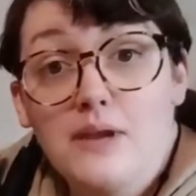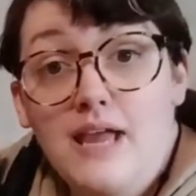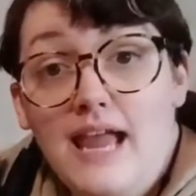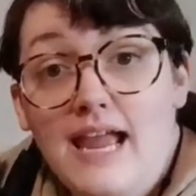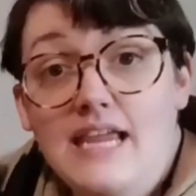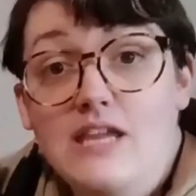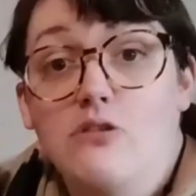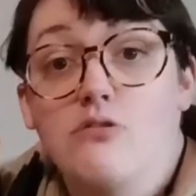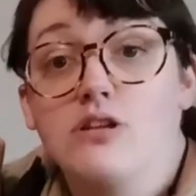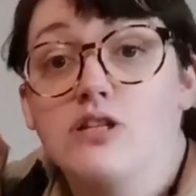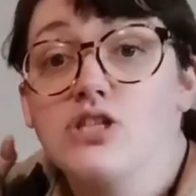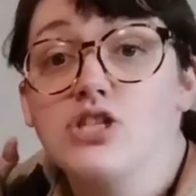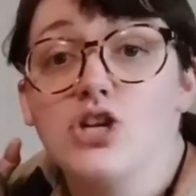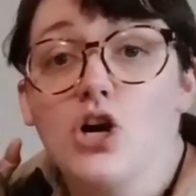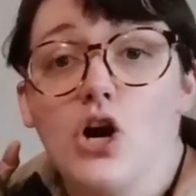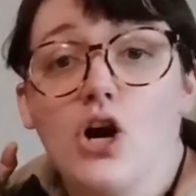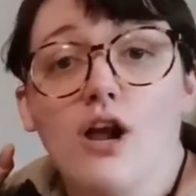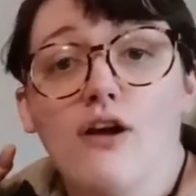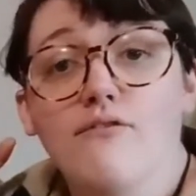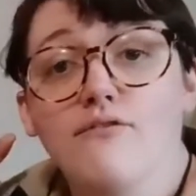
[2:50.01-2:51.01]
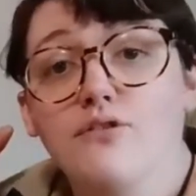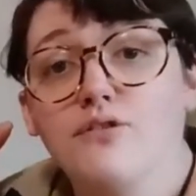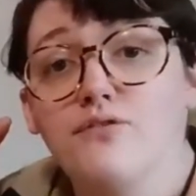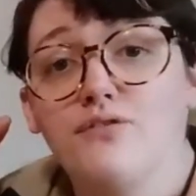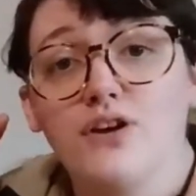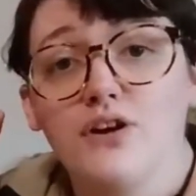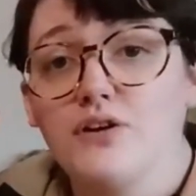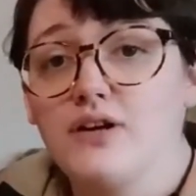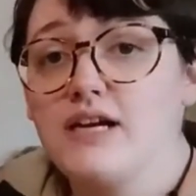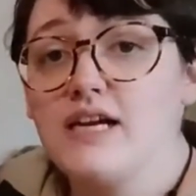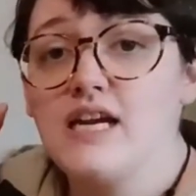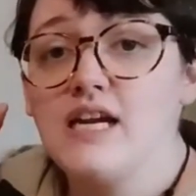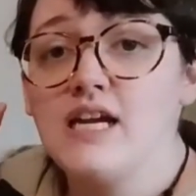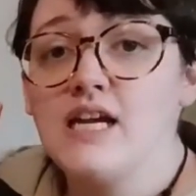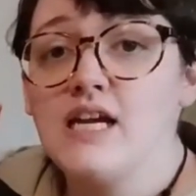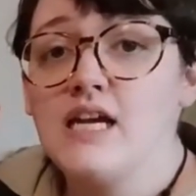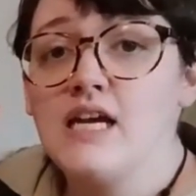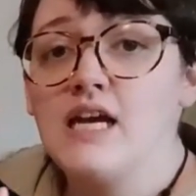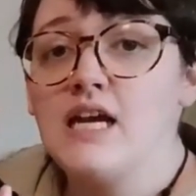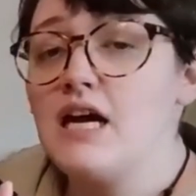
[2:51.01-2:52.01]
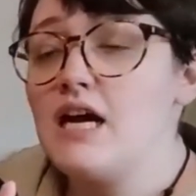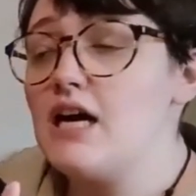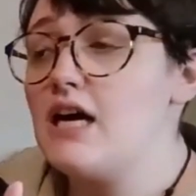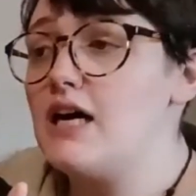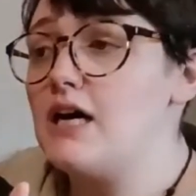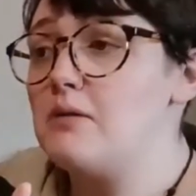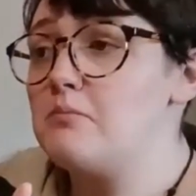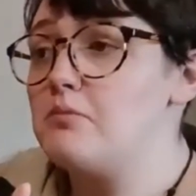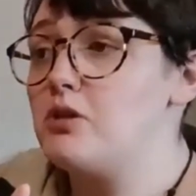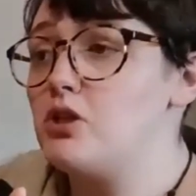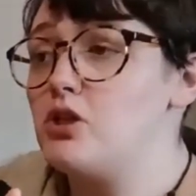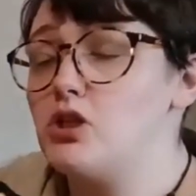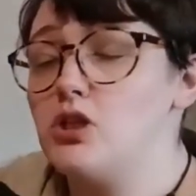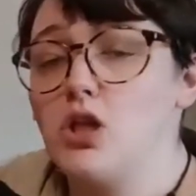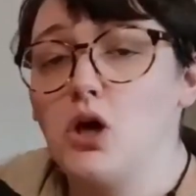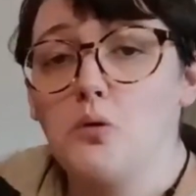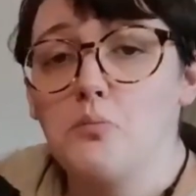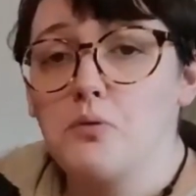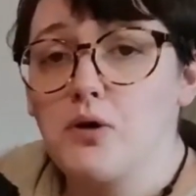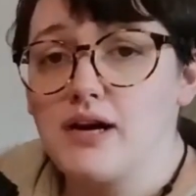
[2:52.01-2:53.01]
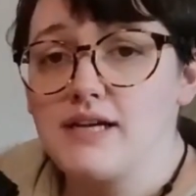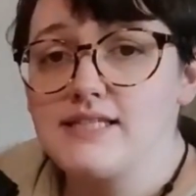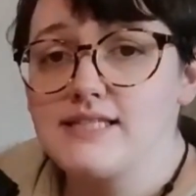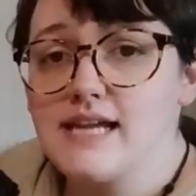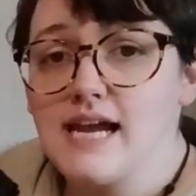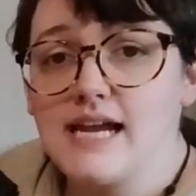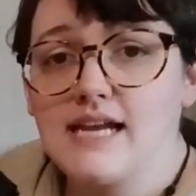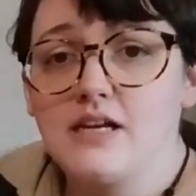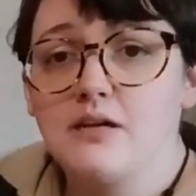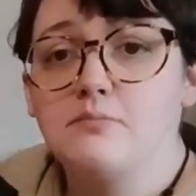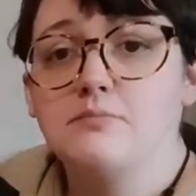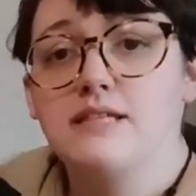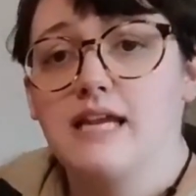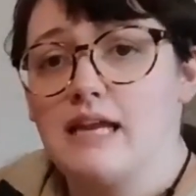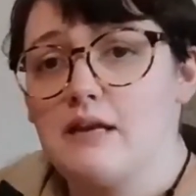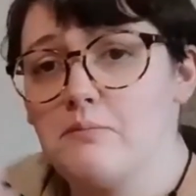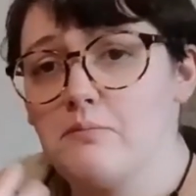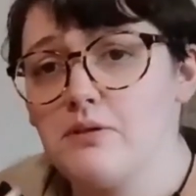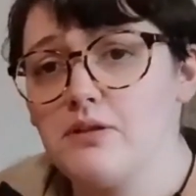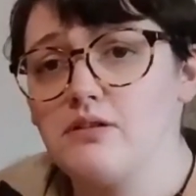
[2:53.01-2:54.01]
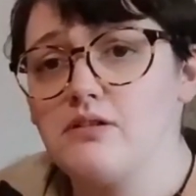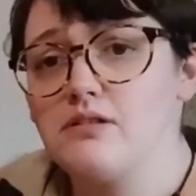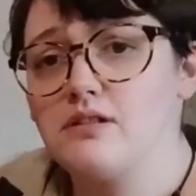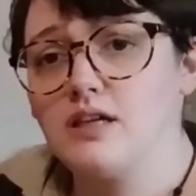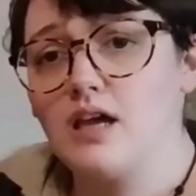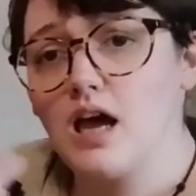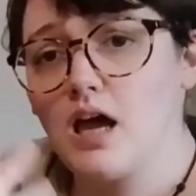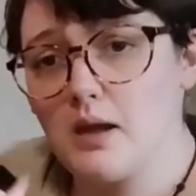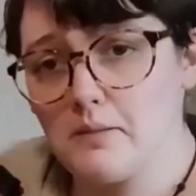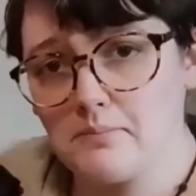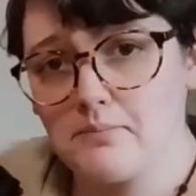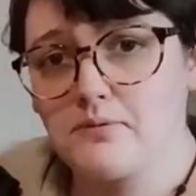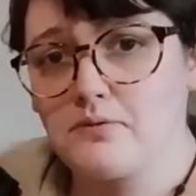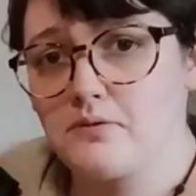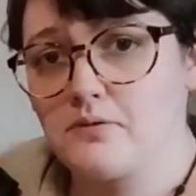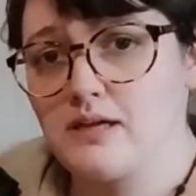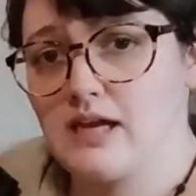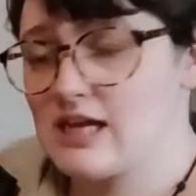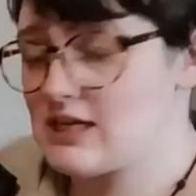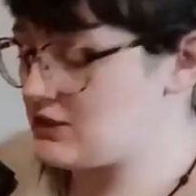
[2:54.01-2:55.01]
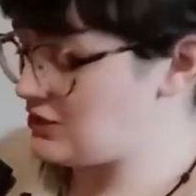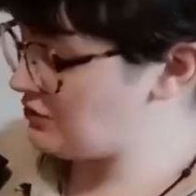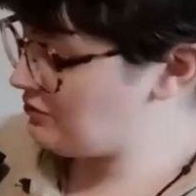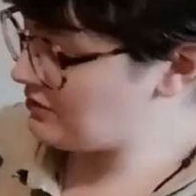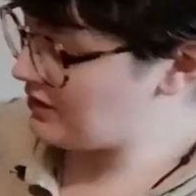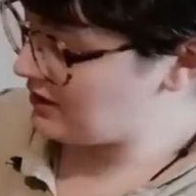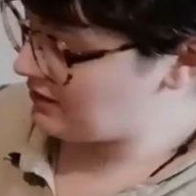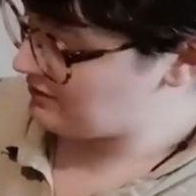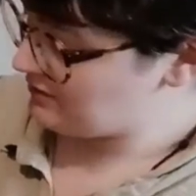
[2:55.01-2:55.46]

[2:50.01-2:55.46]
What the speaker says: You can start off with very low-priced items and build up as you go, so